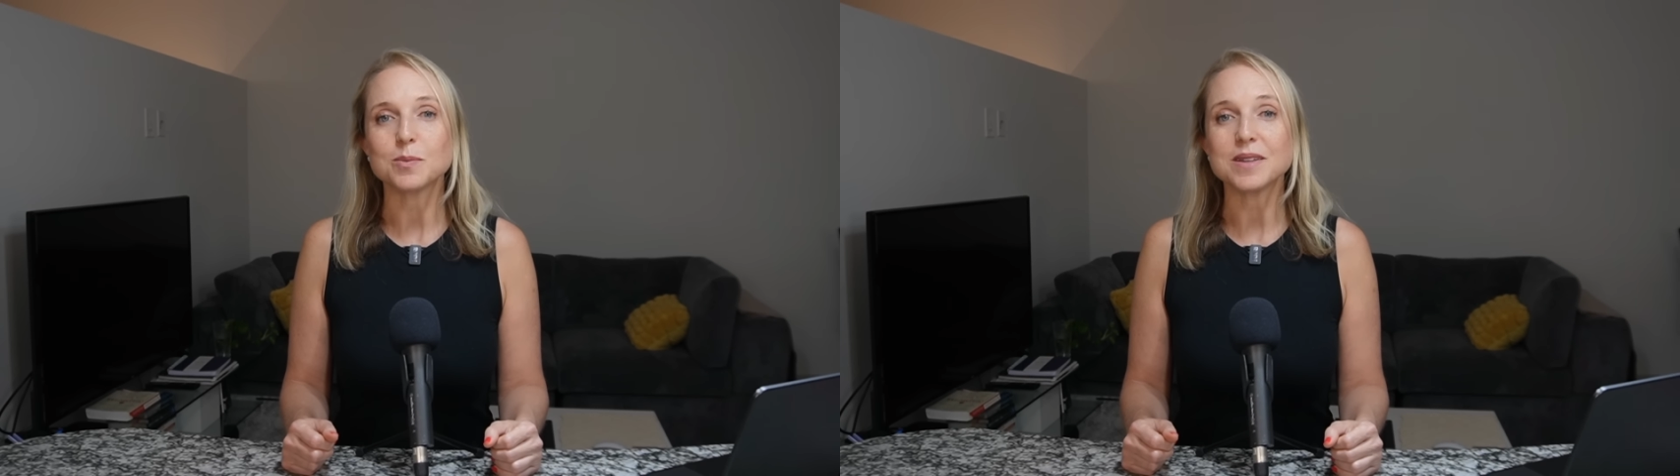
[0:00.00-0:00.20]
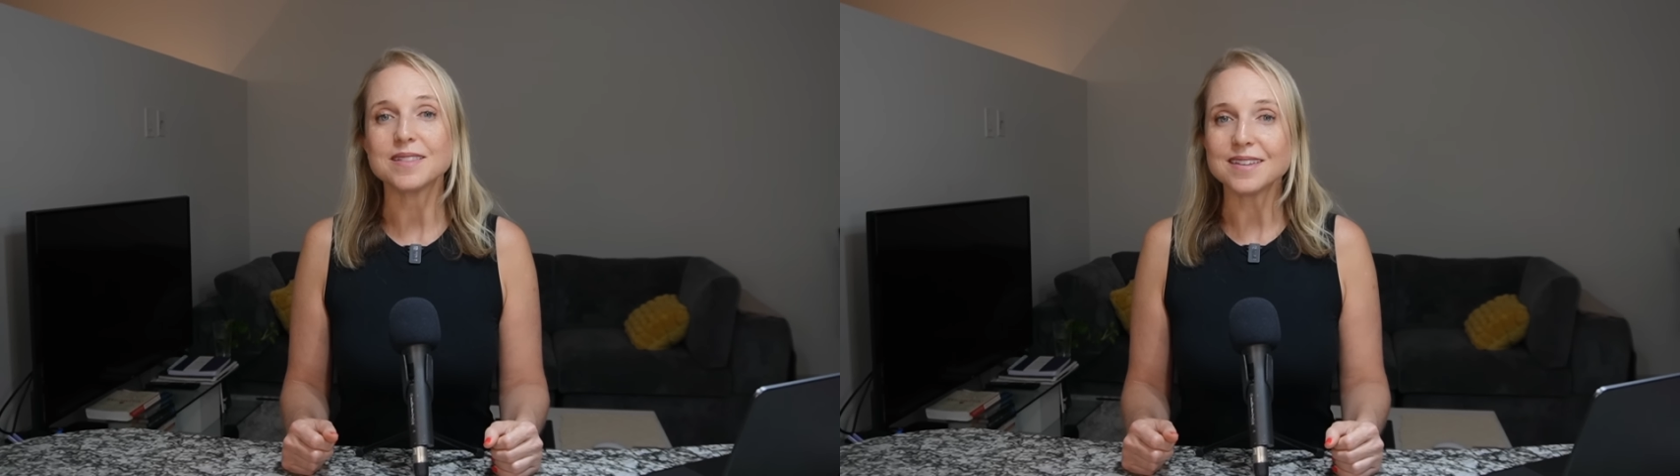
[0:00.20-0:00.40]

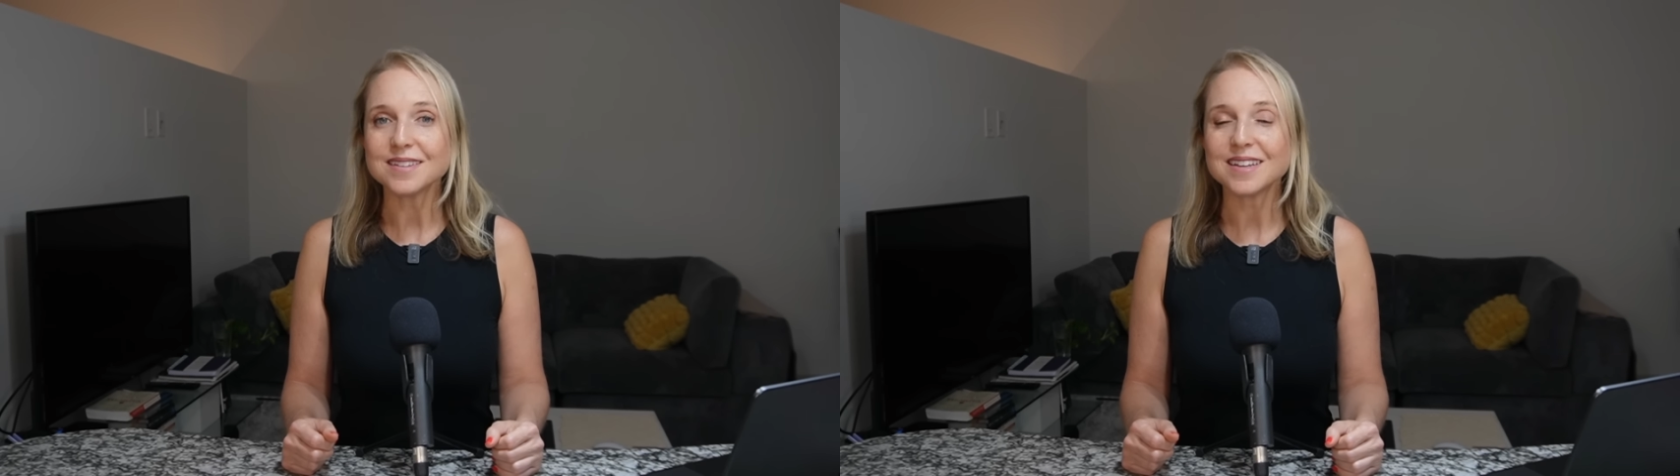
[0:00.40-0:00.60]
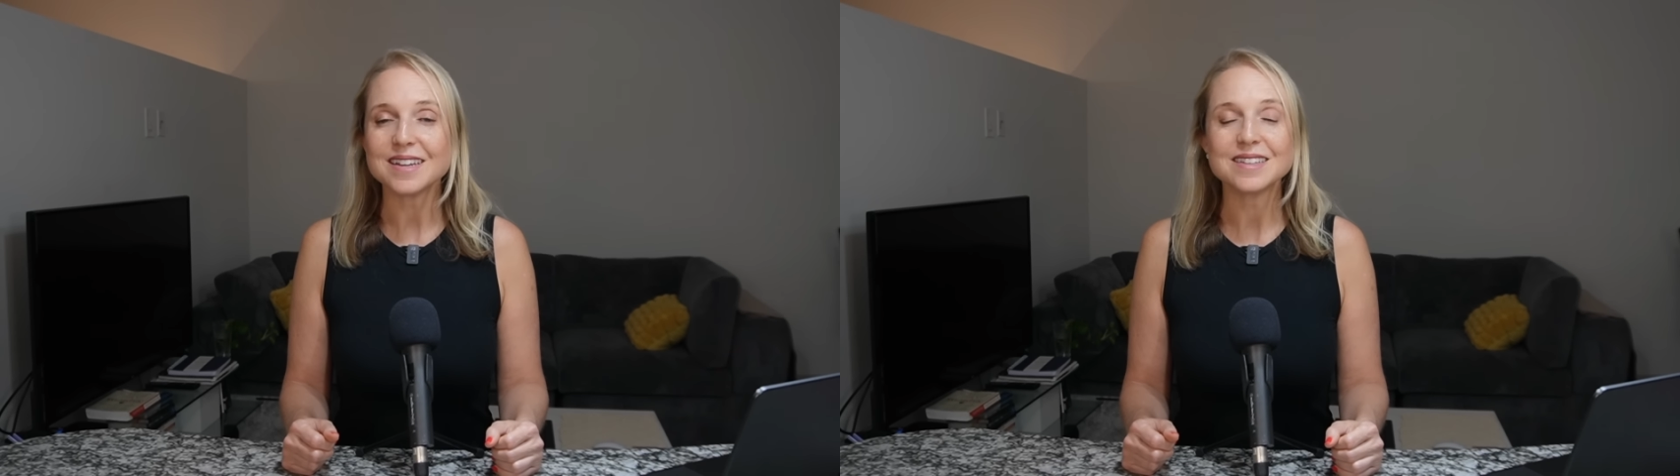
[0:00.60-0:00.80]
but
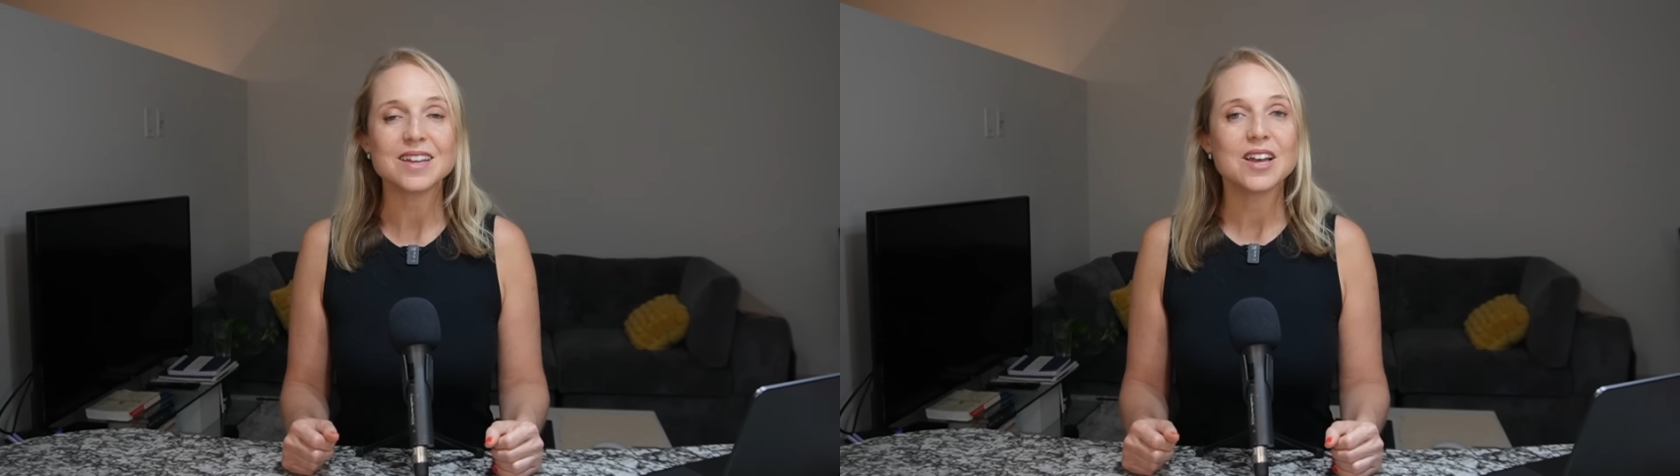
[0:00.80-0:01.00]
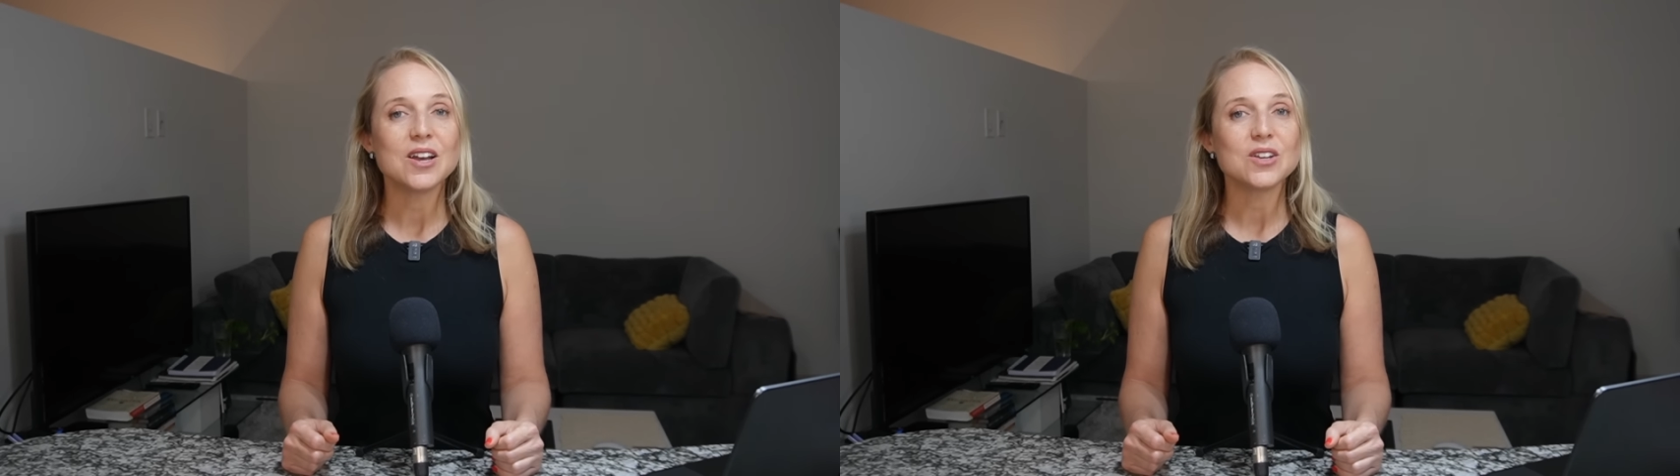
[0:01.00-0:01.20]
these days
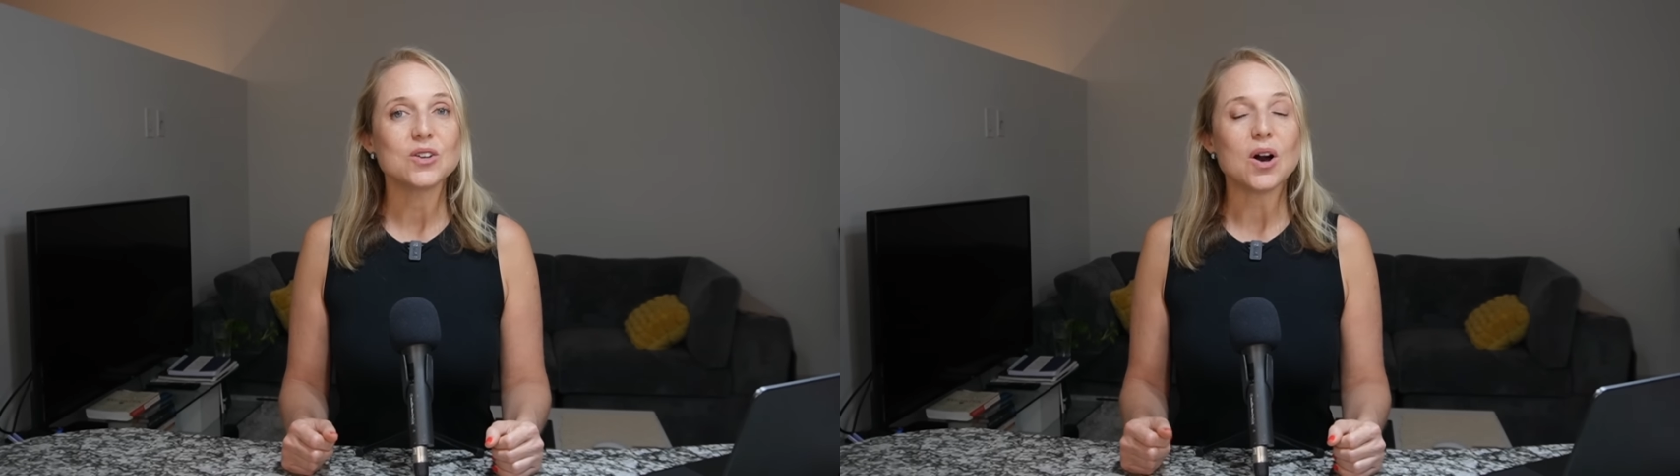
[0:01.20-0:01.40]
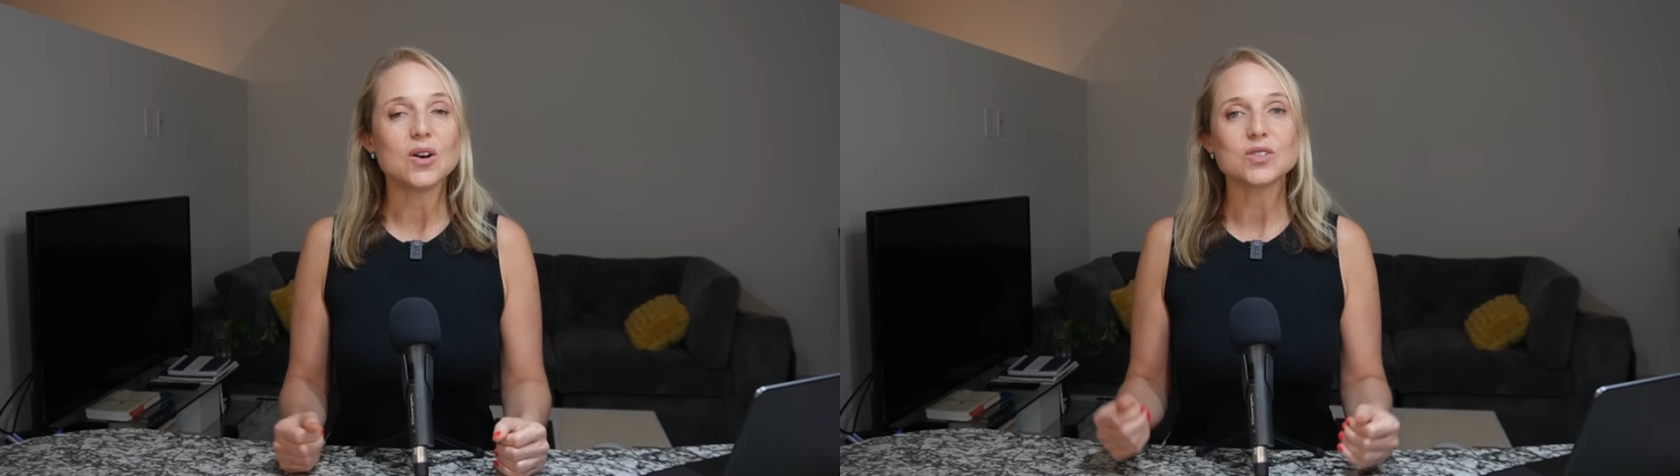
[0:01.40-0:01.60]

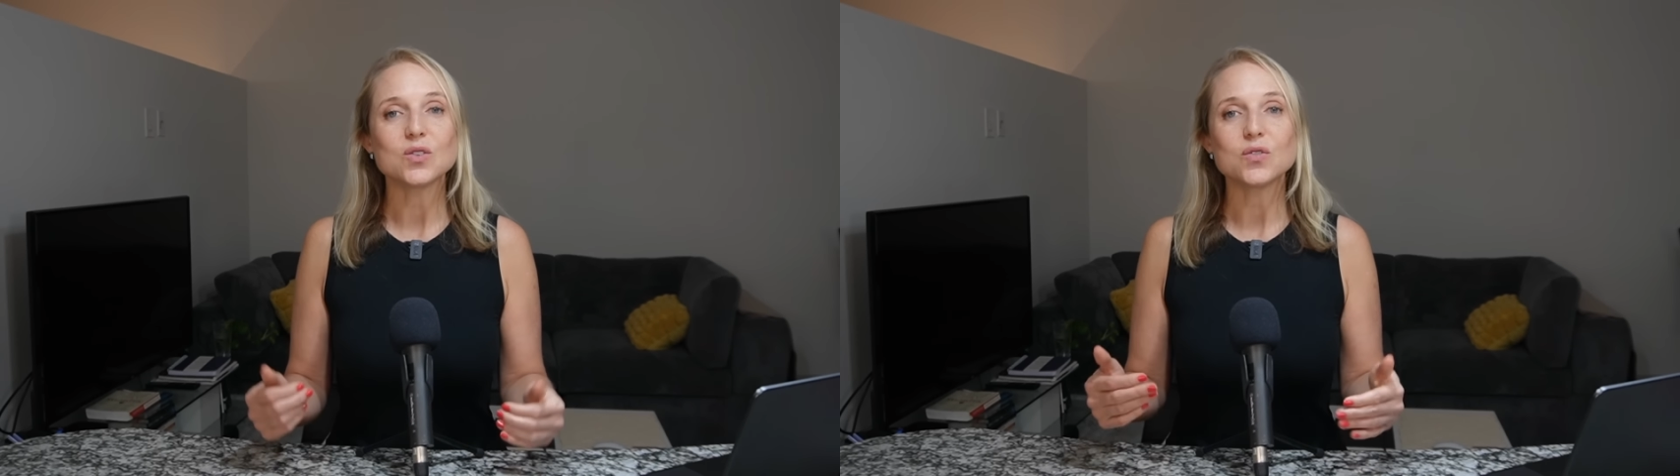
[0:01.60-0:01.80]
you'll also